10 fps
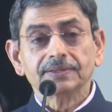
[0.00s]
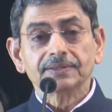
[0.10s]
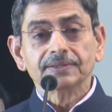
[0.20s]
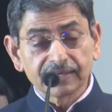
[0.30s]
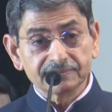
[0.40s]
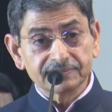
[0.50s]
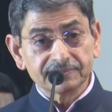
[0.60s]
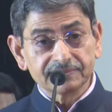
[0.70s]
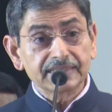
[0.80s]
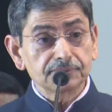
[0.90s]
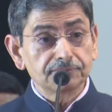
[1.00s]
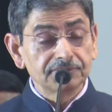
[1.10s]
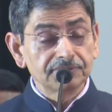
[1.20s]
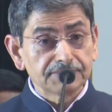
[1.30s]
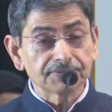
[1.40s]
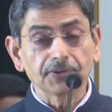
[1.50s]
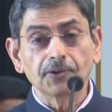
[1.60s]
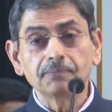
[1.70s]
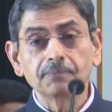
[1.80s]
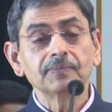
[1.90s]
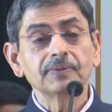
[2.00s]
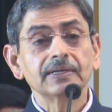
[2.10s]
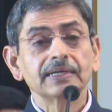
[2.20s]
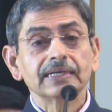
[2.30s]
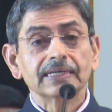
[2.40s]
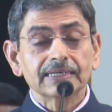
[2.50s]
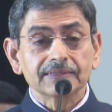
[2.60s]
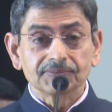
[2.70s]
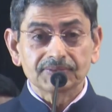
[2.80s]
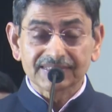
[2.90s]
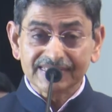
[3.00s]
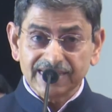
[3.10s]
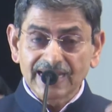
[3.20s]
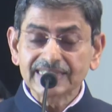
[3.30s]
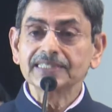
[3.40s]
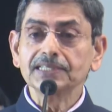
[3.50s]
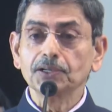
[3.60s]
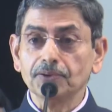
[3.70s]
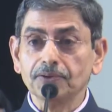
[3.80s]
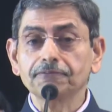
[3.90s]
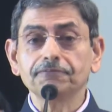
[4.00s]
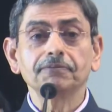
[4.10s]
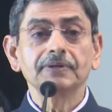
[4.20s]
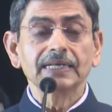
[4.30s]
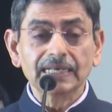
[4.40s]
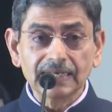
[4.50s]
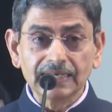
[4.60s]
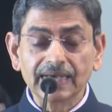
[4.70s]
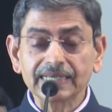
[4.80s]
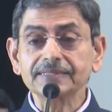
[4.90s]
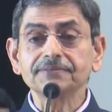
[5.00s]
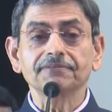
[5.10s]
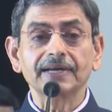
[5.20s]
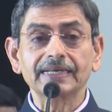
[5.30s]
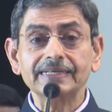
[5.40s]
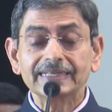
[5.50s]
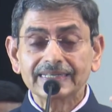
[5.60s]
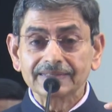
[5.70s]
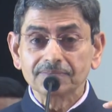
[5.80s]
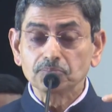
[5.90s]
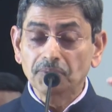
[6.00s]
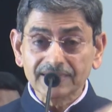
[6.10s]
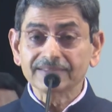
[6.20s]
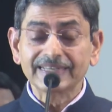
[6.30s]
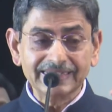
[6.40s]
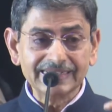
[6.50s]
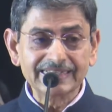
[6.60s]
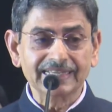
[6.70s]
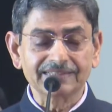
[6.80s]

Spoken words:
they get free from the cycle of life and birth and